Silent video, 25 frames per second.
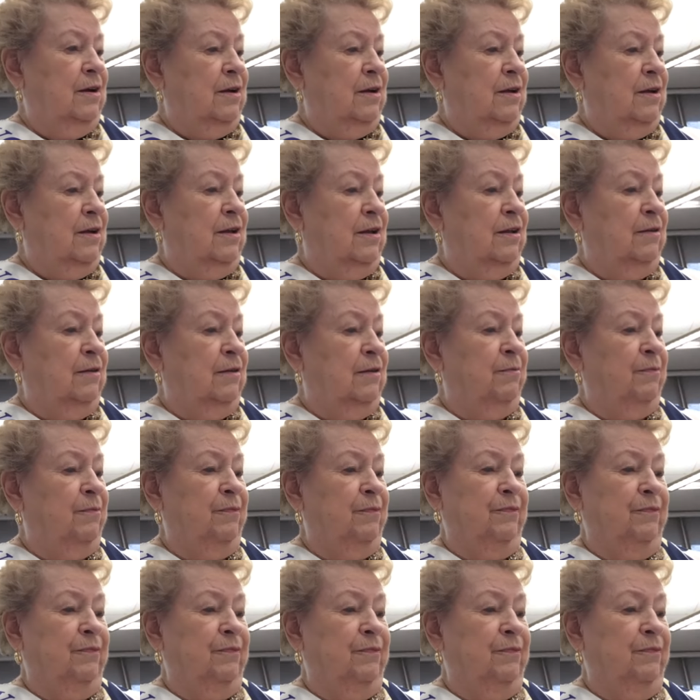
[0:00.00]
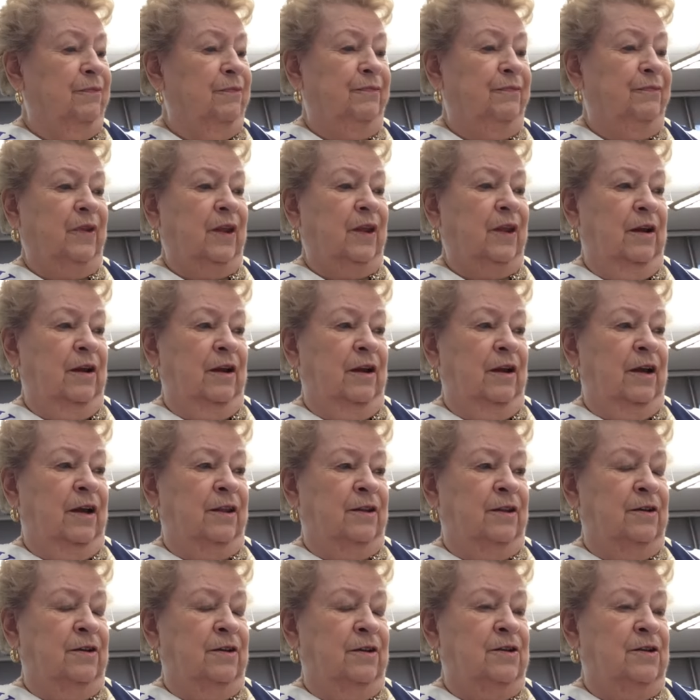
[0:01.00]
Um,
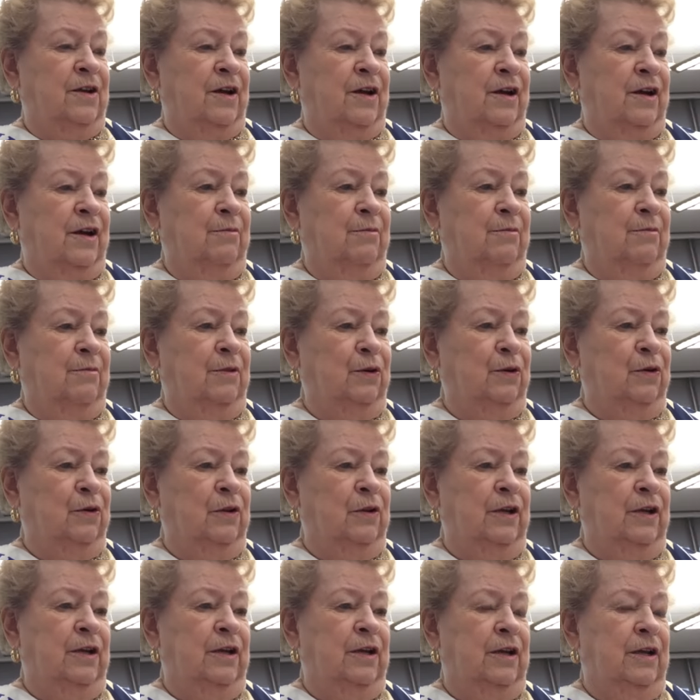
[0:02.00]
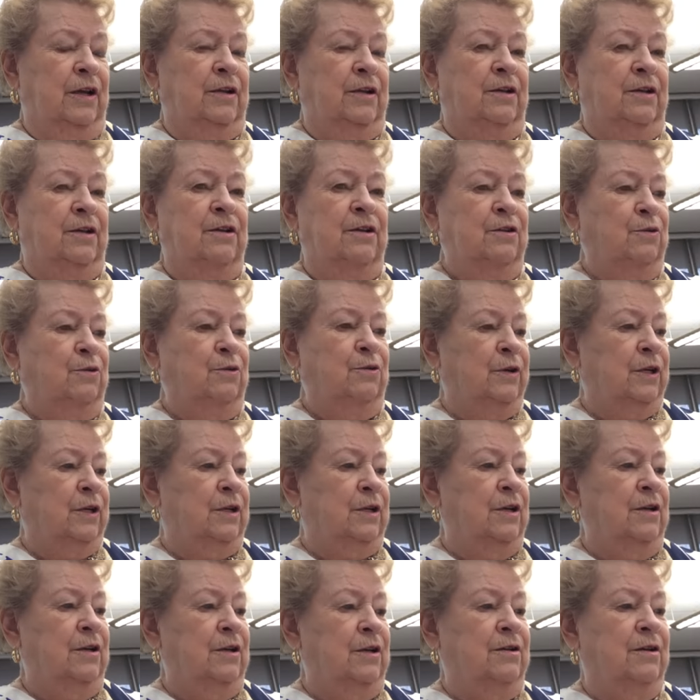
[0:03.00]
at this time, the early
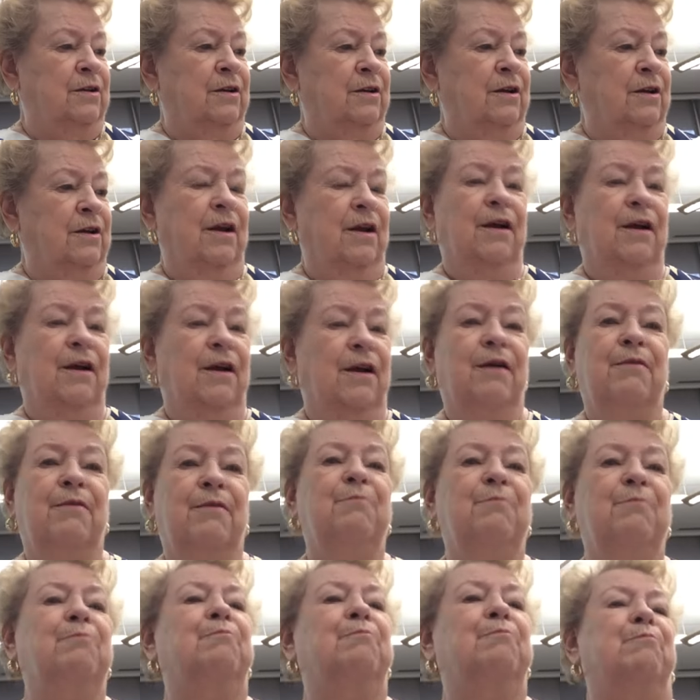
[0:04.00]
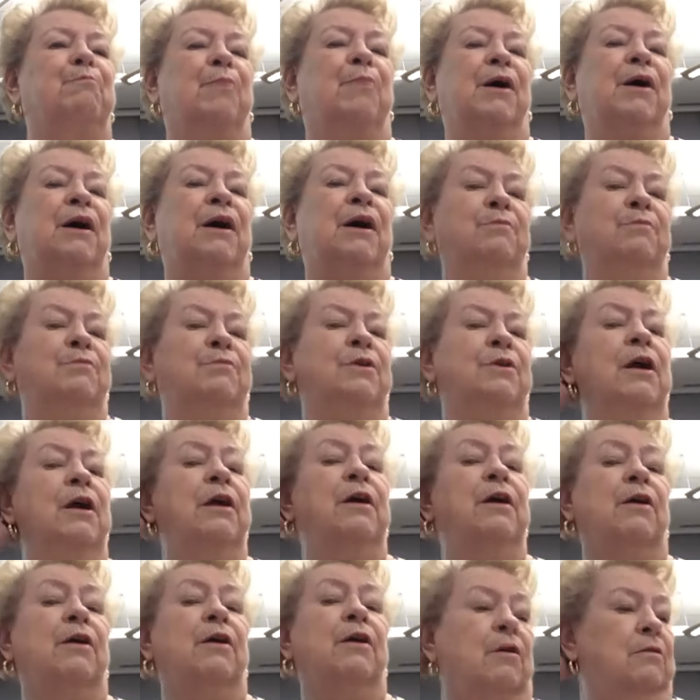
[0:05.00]
1920s, bobbed
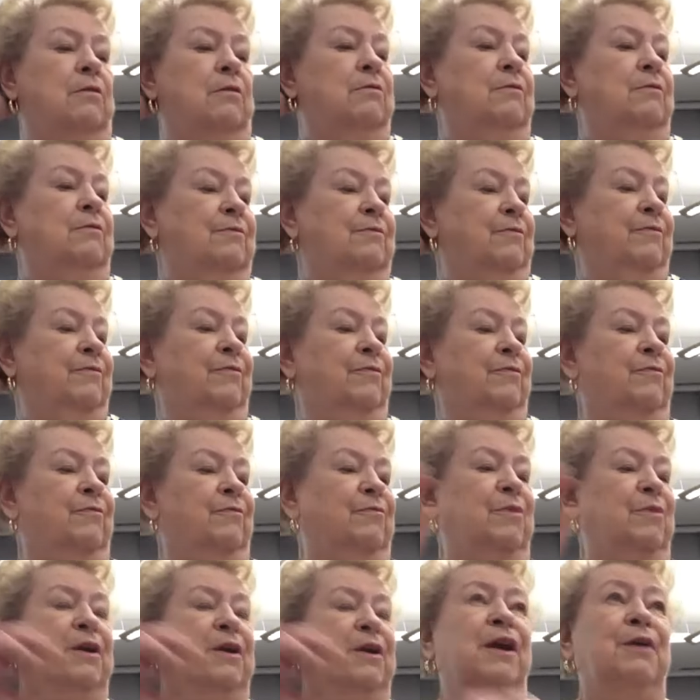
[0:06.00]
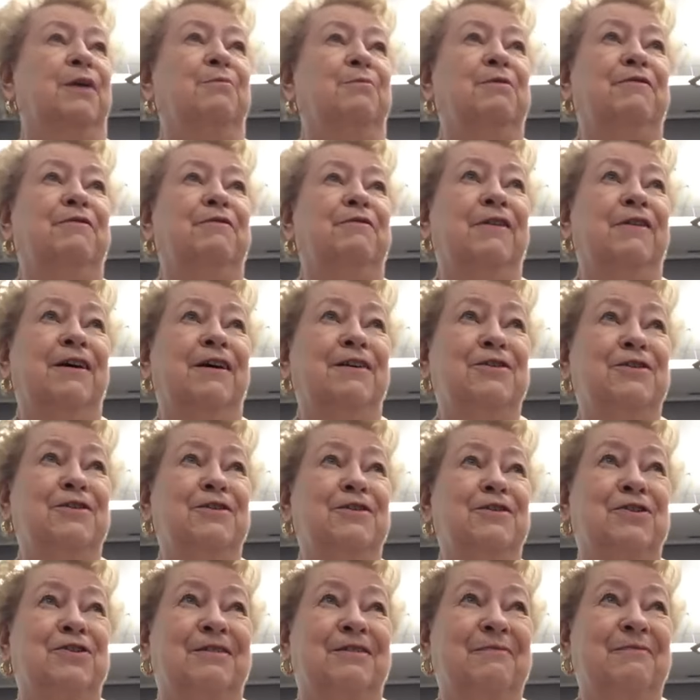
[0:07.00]
hair became a
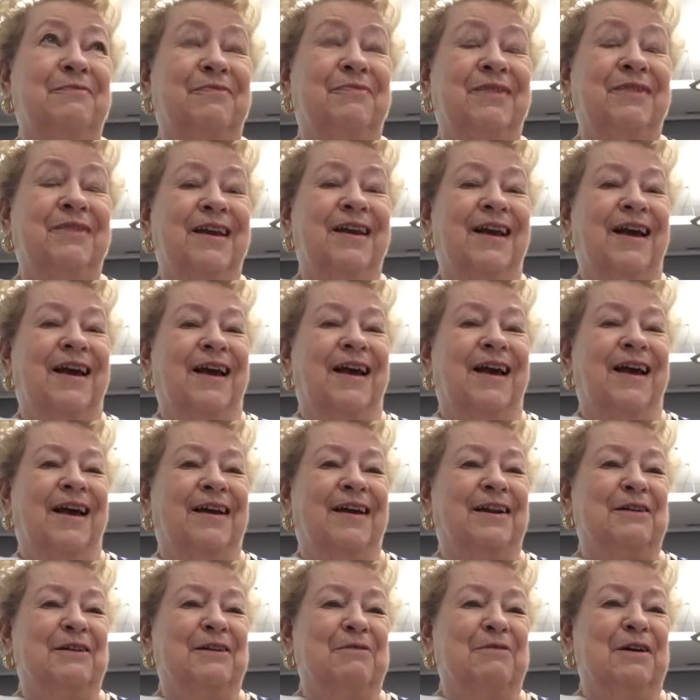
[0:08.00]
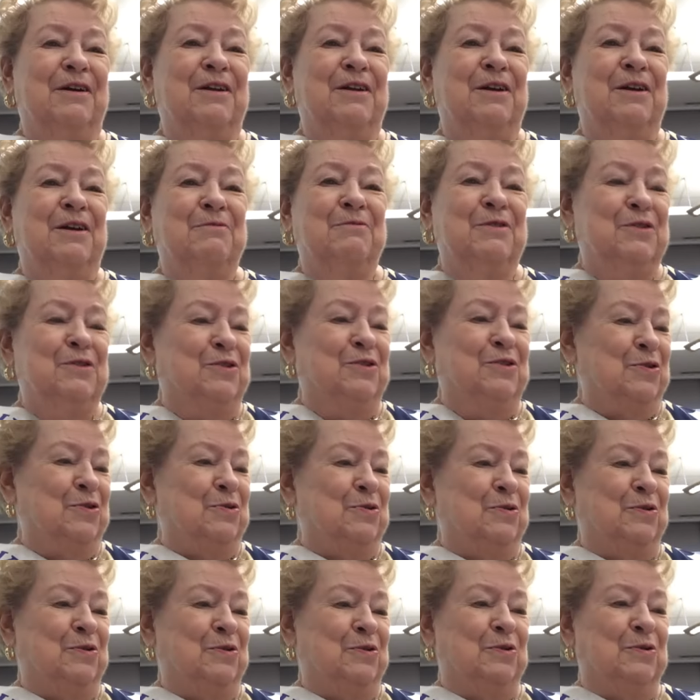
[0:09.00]
fashion. And I read it was
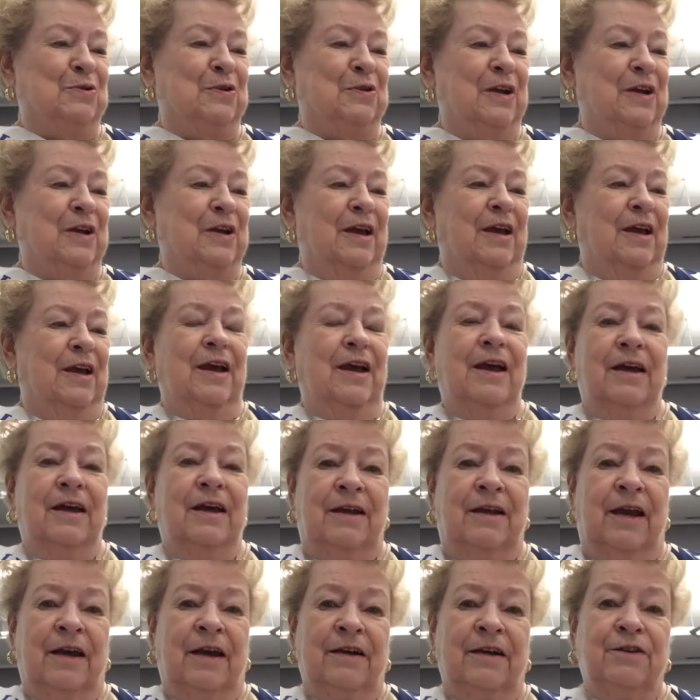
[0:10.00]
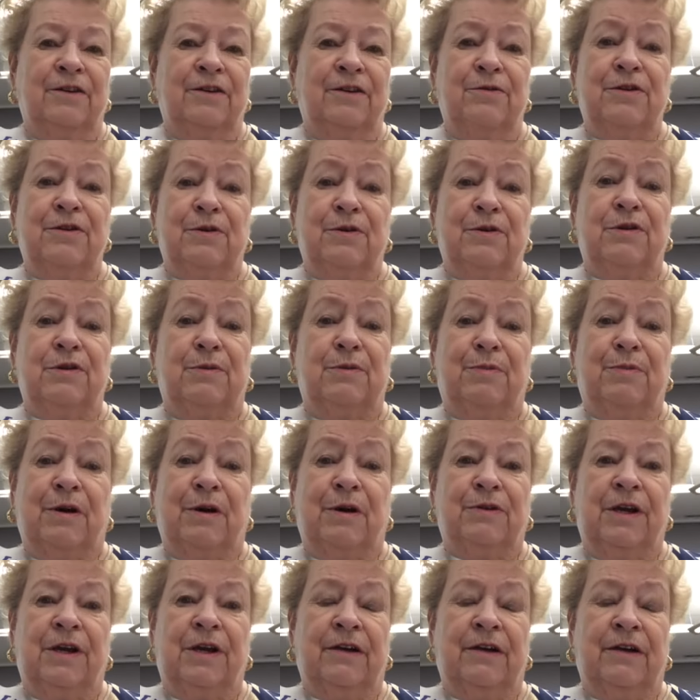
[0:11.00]
due to an actress was
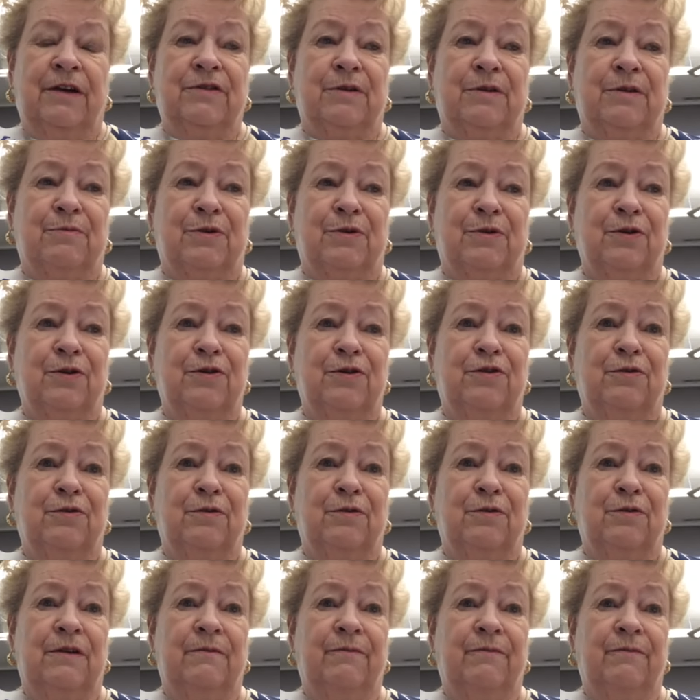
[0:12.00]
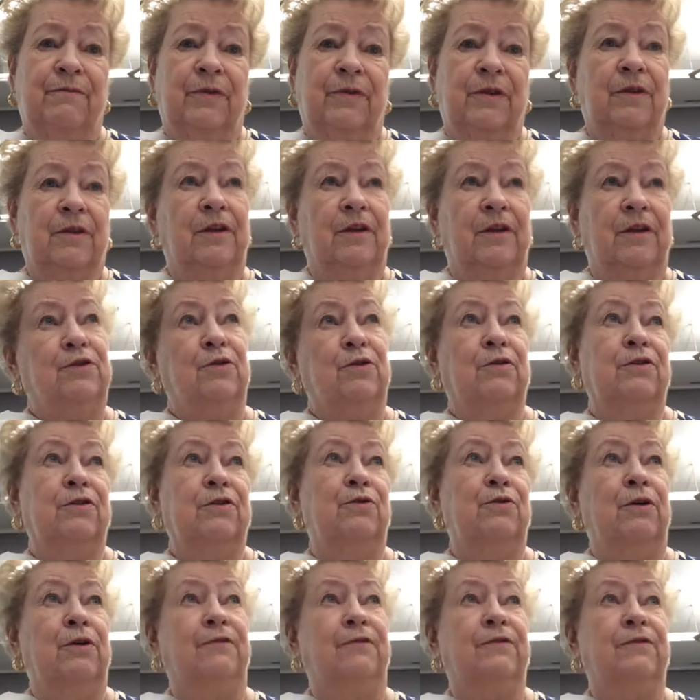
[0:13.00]
about to have some surgery, and they told her
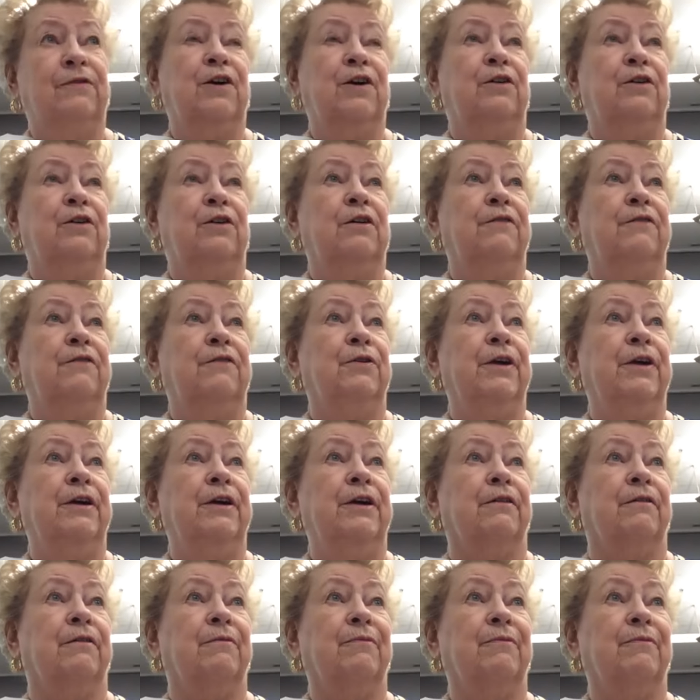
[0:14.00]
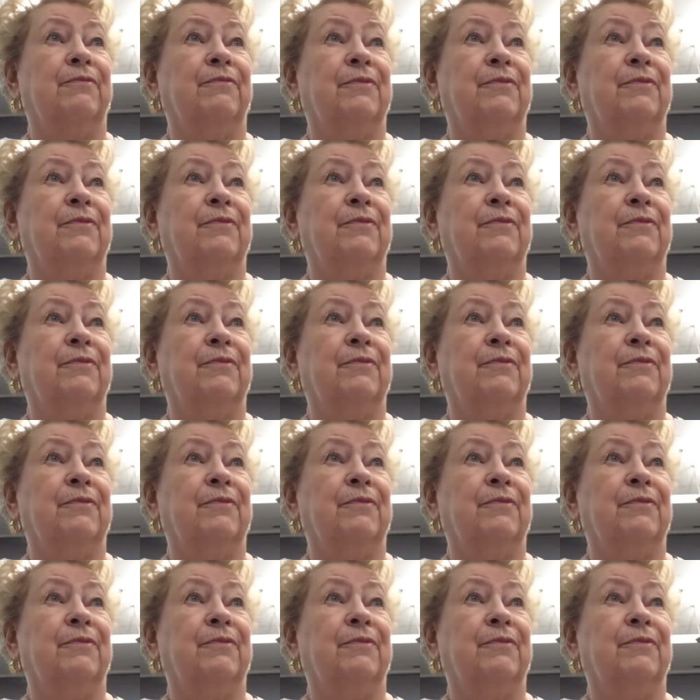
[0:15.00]
you have to cut off your hair.